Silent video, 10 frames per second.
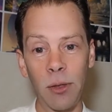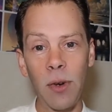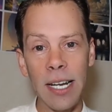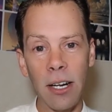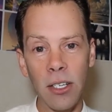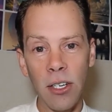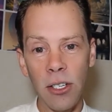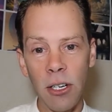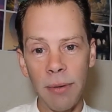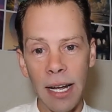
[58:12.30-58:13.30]
Funny, on
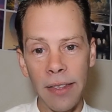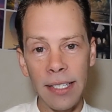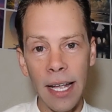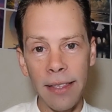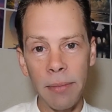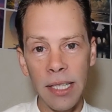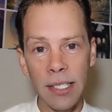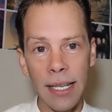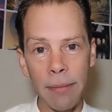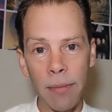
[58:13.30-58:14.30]
YouTube now, there's nothing but this
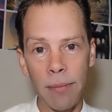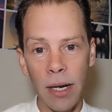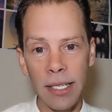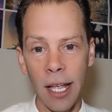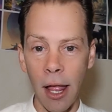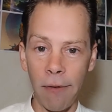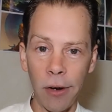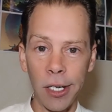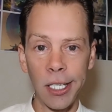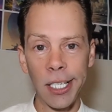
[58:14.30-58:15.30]
dumb South
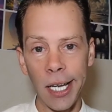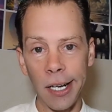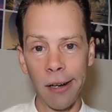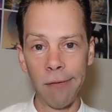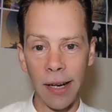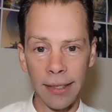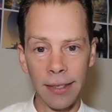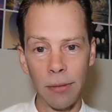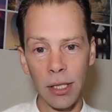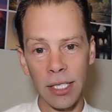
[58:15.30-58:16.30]
African kid invents
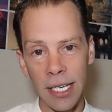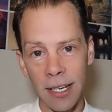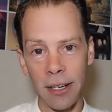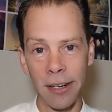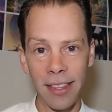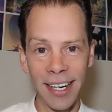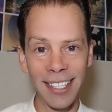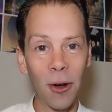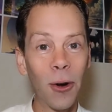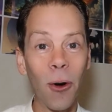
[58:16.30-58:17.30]
a mosquito thing.
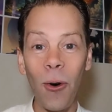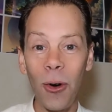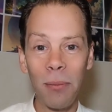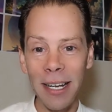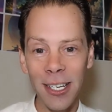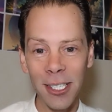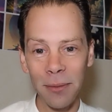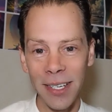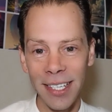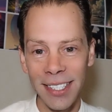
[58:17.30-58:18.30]
It's on all my YouTube
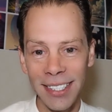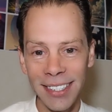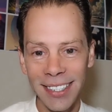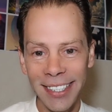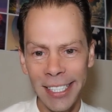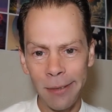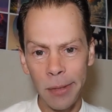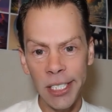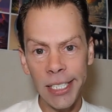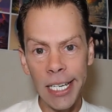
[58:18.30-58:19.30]
videos.
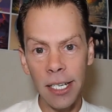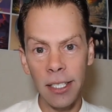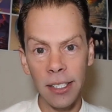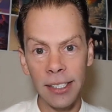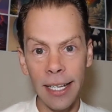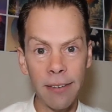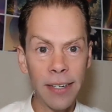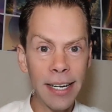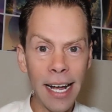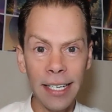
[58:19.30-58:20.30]
Mosquito.
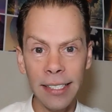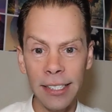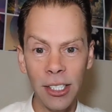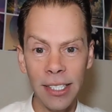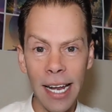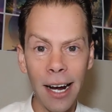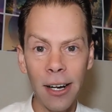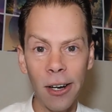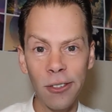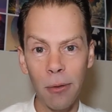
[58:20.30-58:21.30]
A
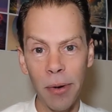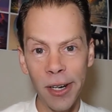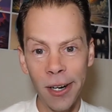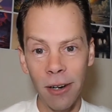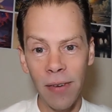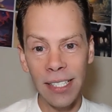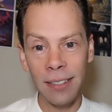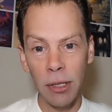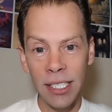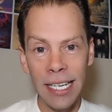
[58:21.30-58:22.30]
young entrepreneur invents
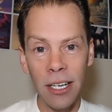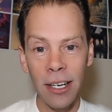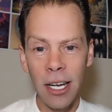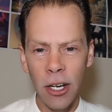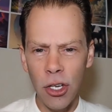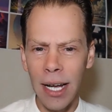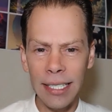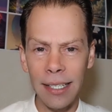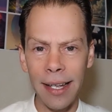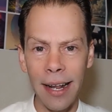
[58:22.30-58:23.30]
mosquito. You guys
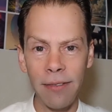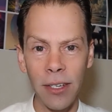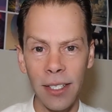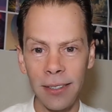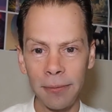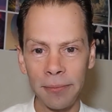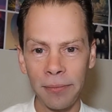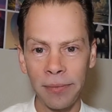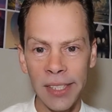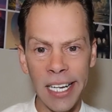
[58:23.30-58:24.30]
get that advert.
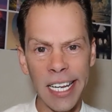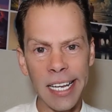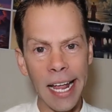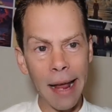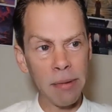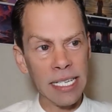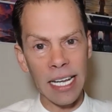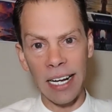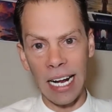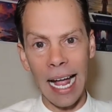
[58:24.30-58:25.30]
And like he empties
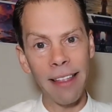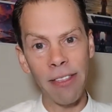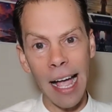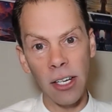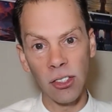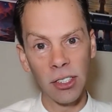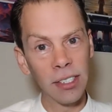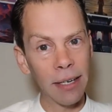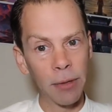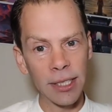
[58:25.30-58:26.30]
out like
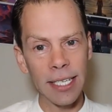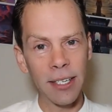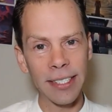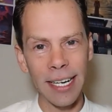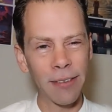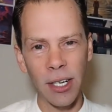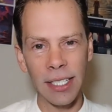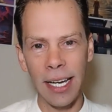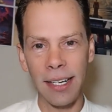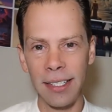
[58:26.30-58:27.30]
1,000 mosquitoes out of a
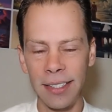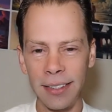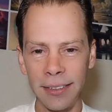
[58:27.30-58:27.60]
container.